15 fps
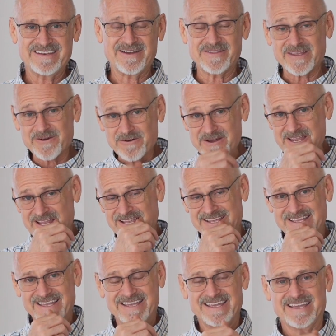Now in the
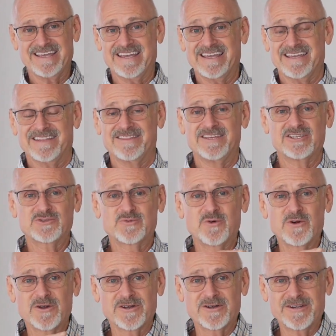Greek, this
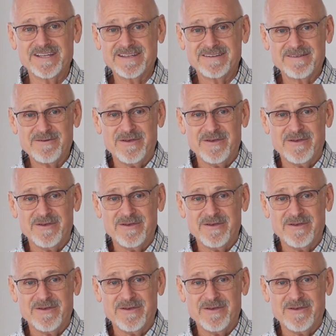word